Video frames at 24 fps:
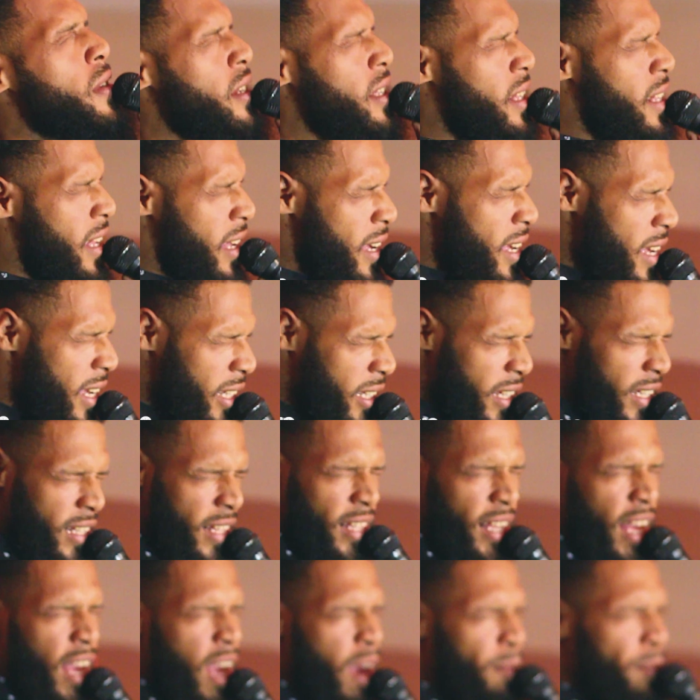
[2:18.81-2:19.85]
as part of his
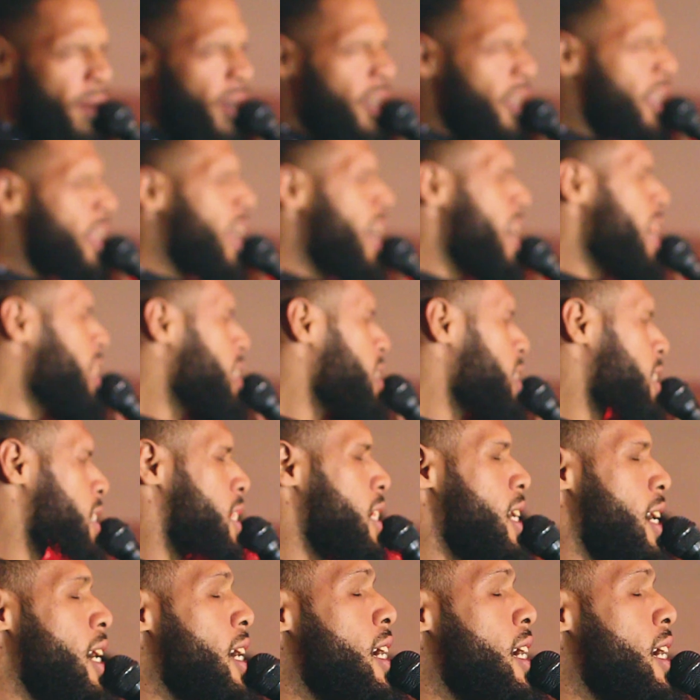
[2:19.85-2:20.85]
national tour. He was looking